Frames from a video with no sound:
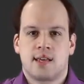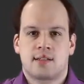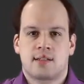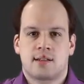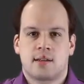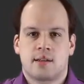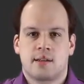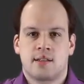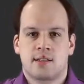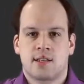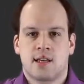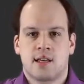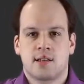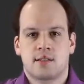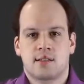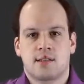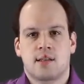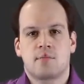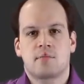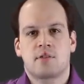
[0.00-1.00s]

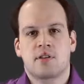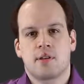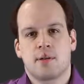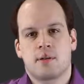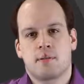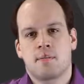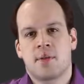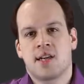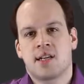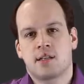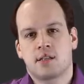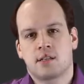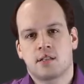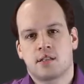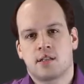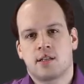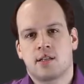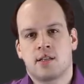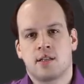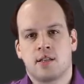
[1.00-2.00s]
discuss some
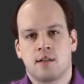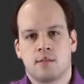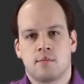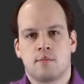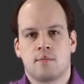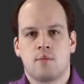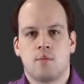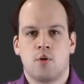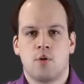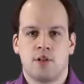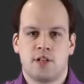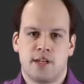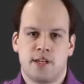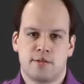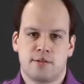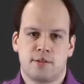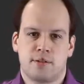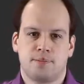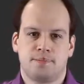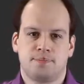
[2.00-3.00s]
matters in more depth.